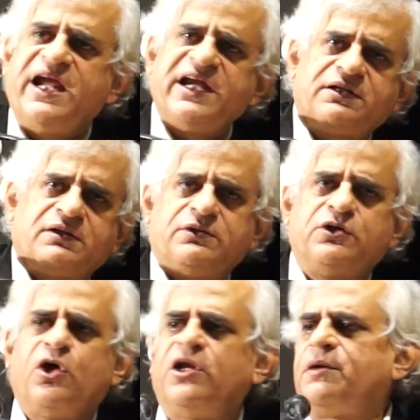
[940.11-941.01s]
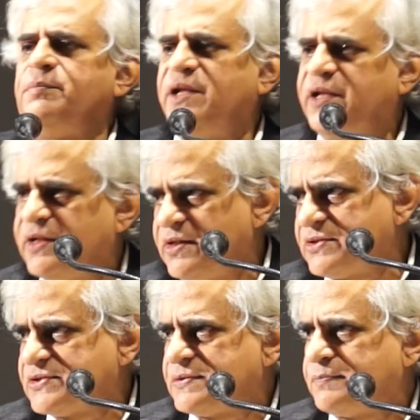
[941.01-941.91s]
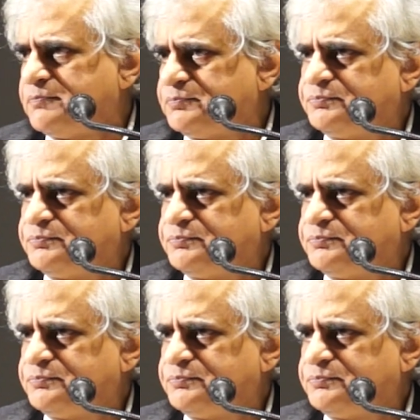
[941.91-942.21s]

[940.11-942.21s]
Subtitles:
$8 billionaires.